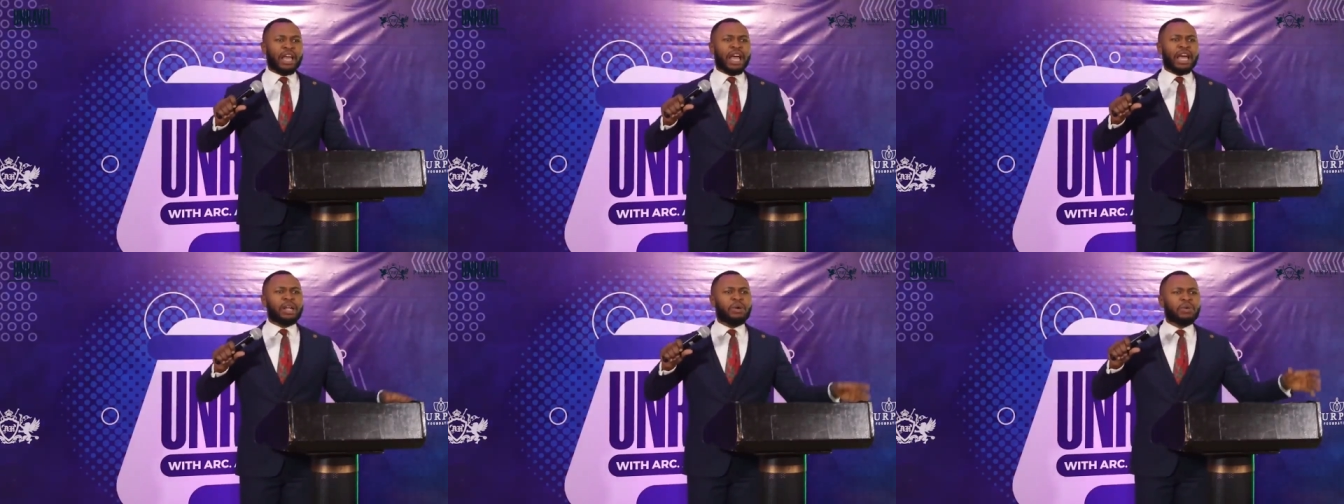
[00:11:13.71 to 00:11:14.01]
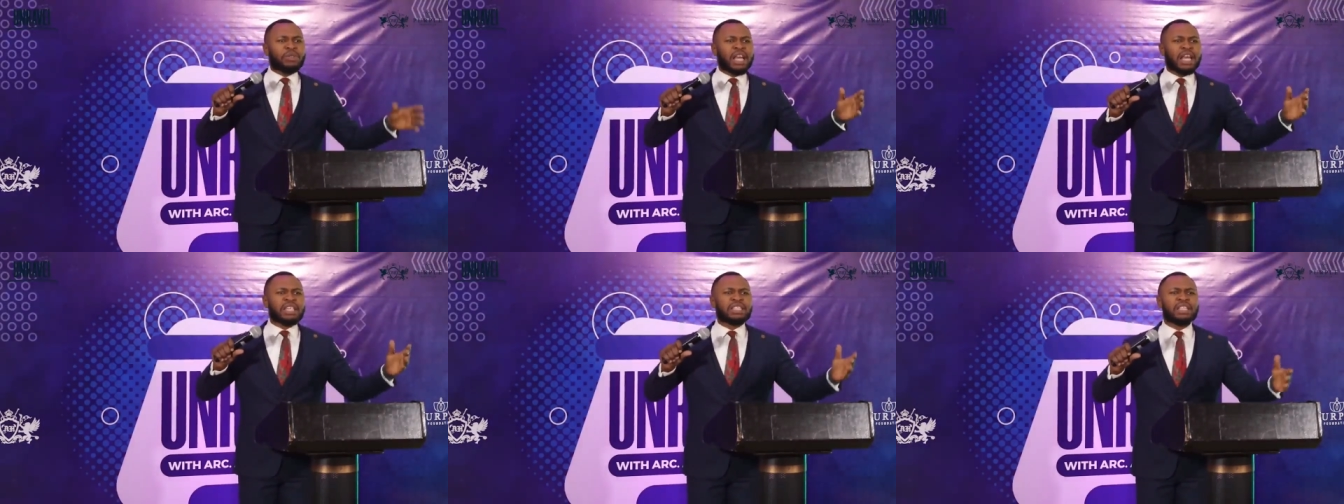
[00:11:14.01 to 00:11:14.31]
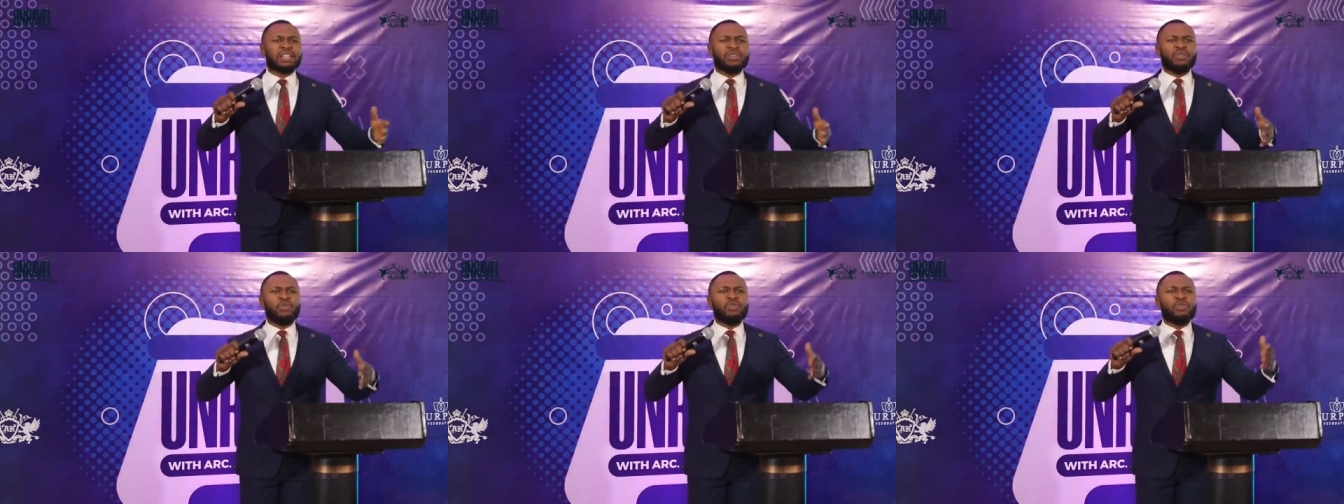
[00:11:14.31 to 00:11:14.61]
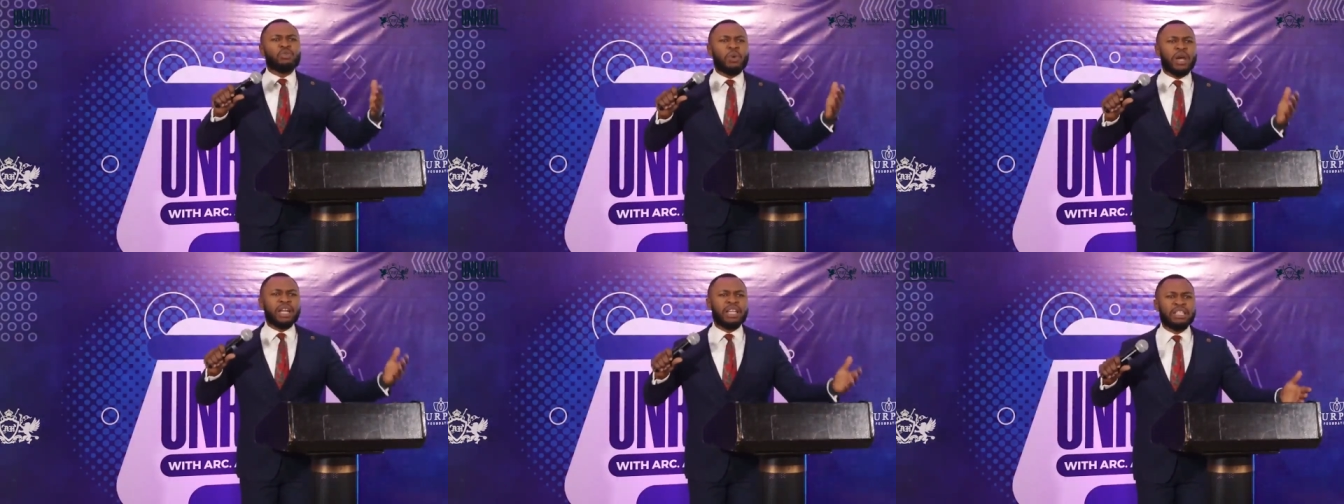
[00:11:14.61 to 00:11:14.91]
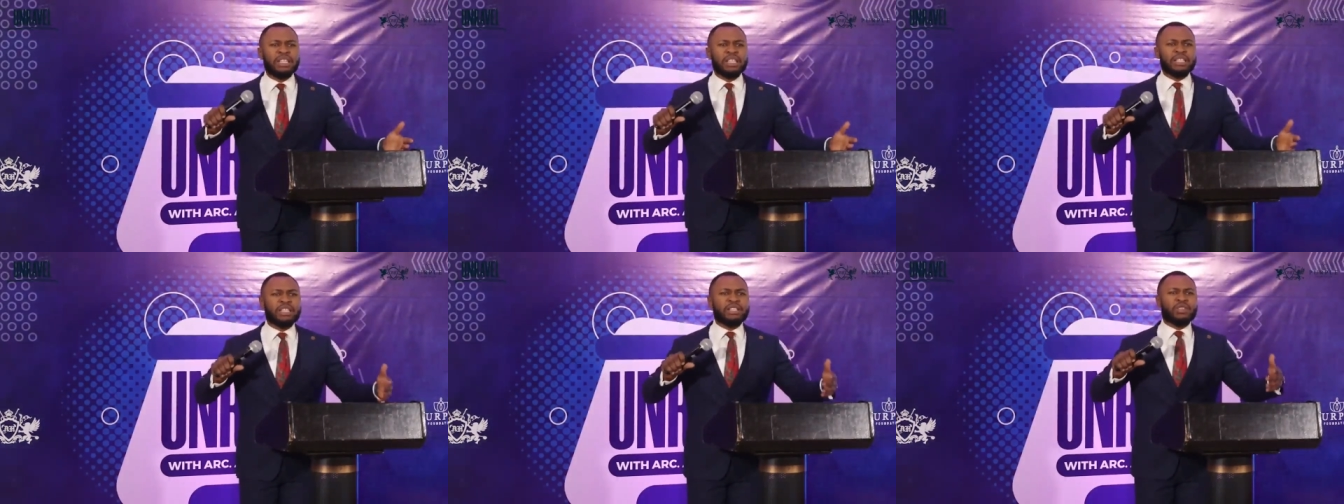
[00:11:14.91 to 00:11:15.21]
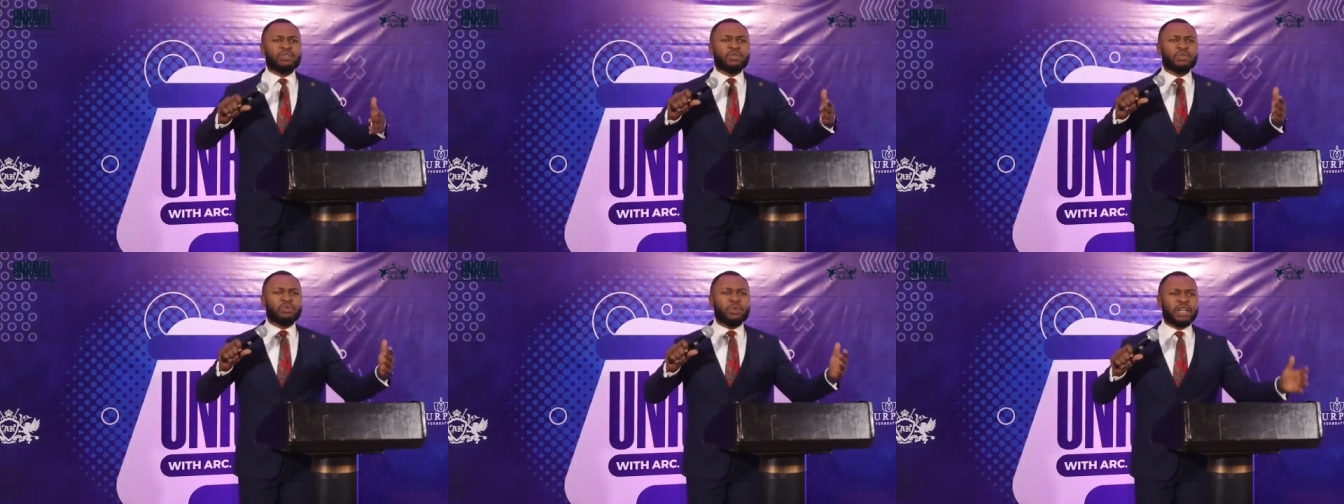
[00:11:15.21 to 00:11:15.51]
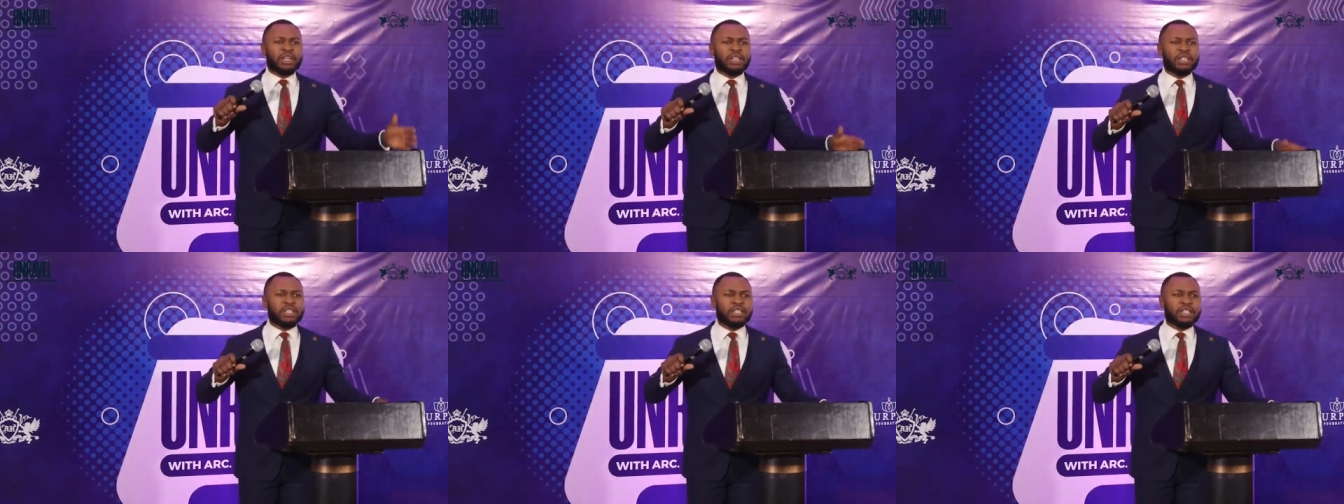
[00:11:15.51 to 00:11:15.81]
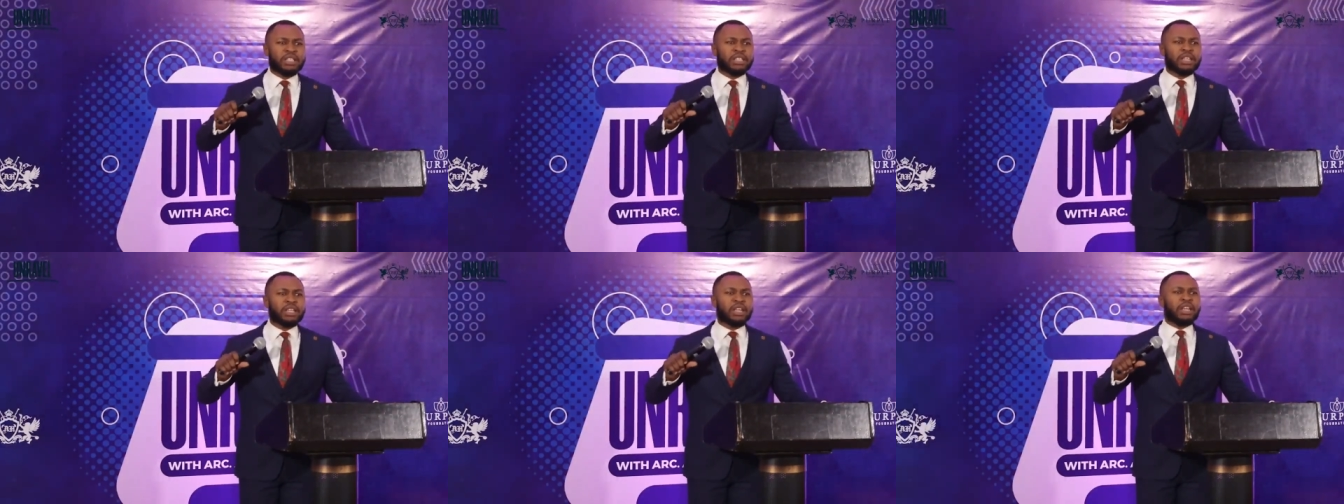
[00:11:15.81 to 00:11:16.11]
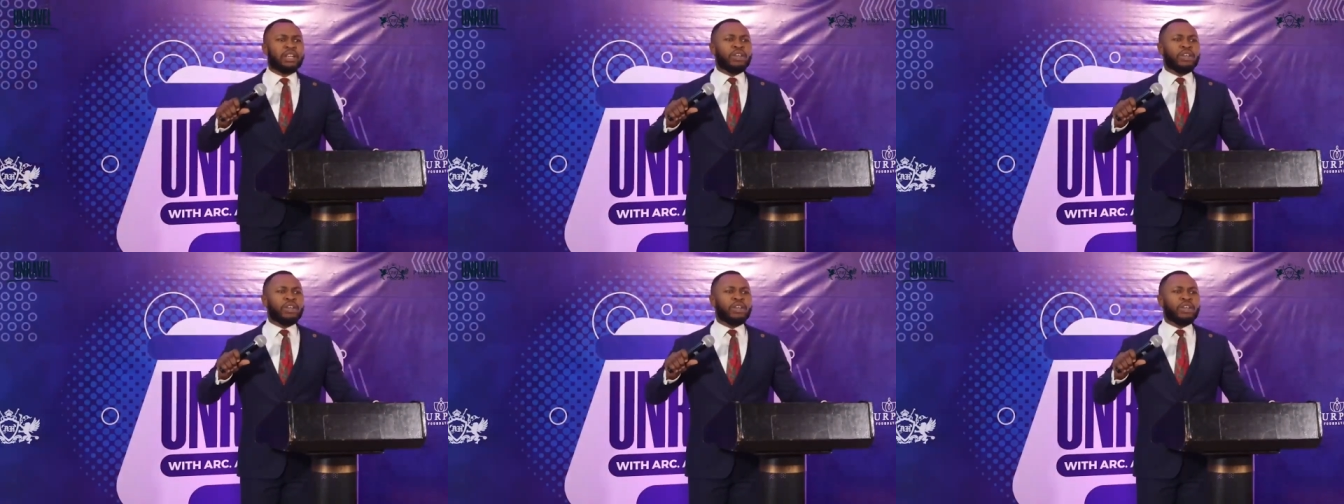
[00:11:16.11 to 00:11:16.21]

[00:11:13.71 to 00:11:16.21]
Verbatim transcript: And I was asking, whose wedding is this? Whose wedding is this?